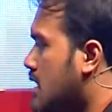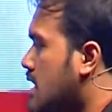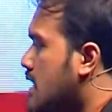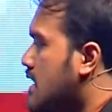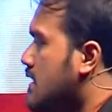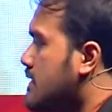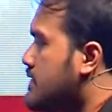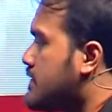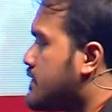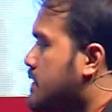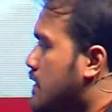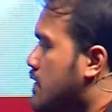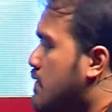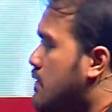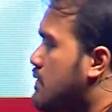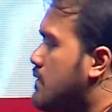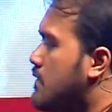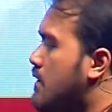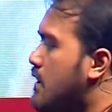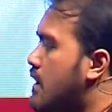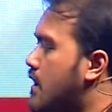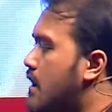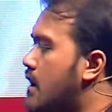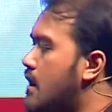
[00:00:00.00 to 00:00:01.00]
So,
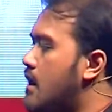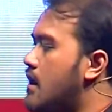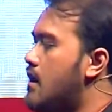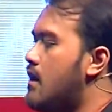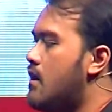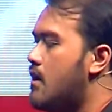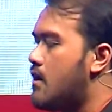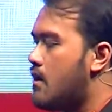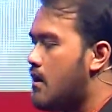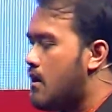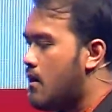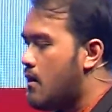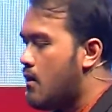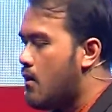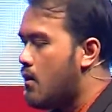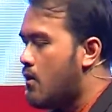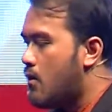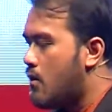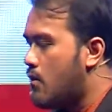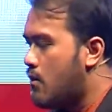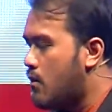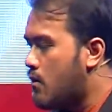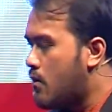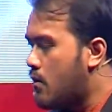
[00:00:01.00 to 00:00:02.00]

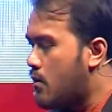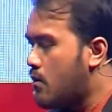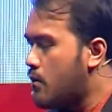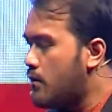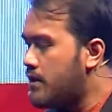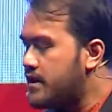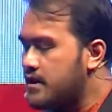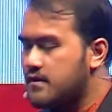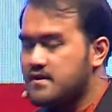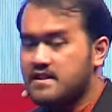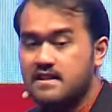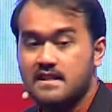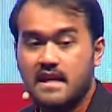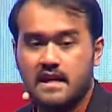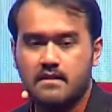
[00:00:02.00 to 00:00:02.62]
we use Line